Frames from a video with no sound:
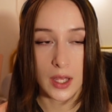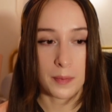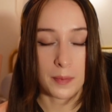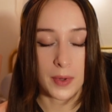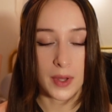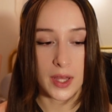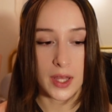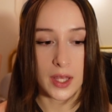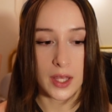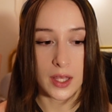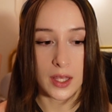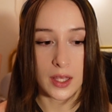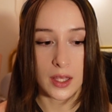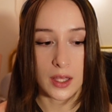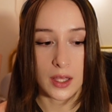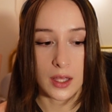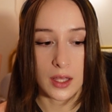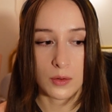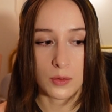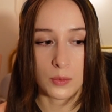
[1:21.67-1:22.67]
but
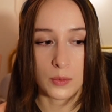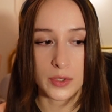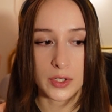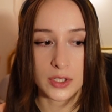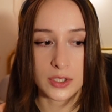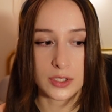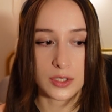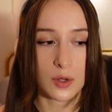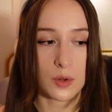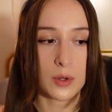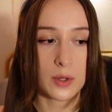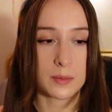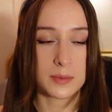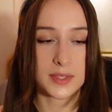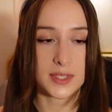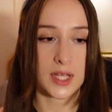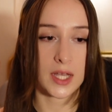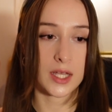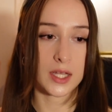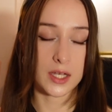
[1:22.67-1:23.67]
when you're so
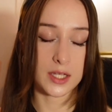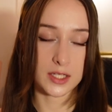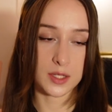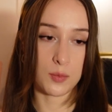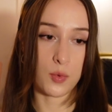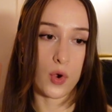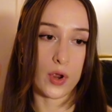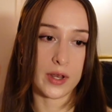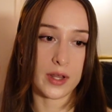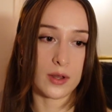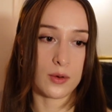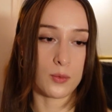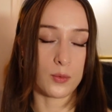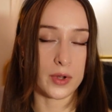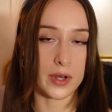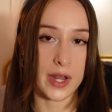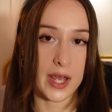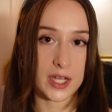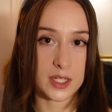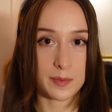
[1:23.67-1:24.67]
upset and disappointed in
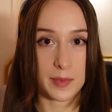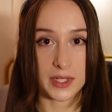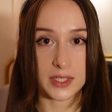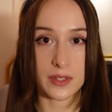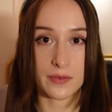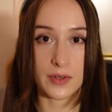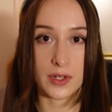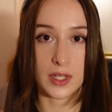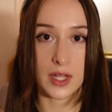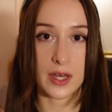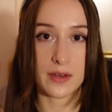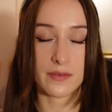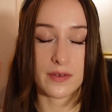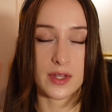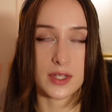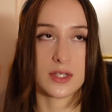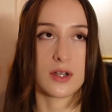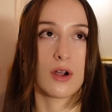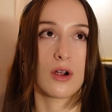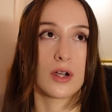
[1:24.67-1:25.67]
one aspect of your life,
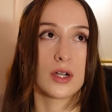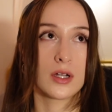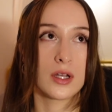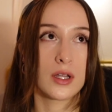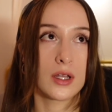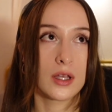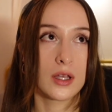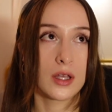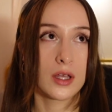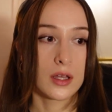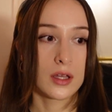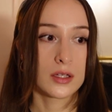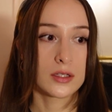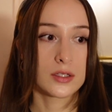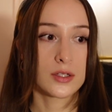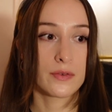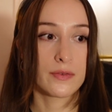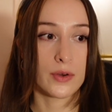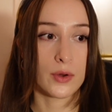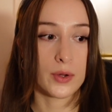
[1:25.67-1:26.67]
it's hard
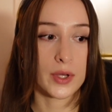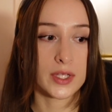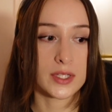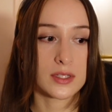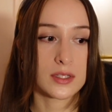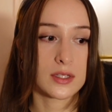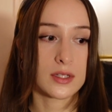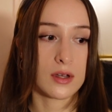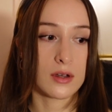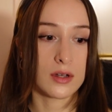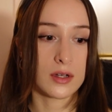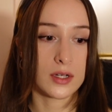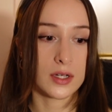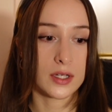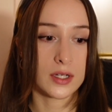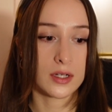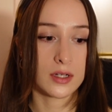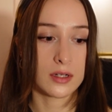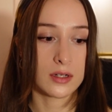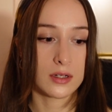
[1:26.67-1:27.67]
to focus
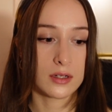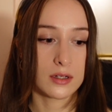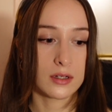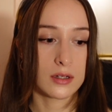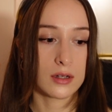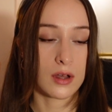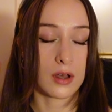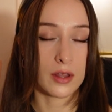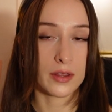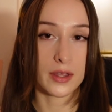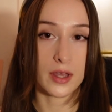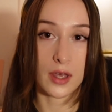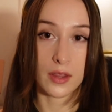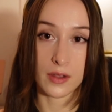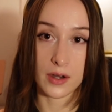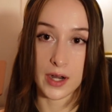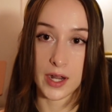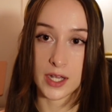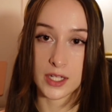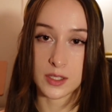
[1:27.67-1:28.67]
on all the
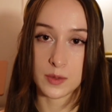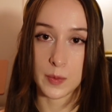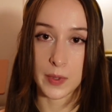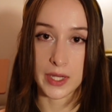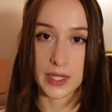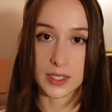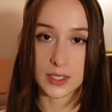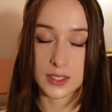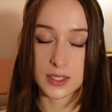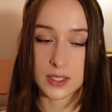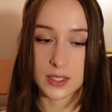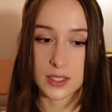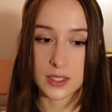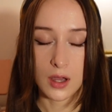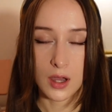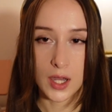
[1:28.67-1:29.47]
other aspects.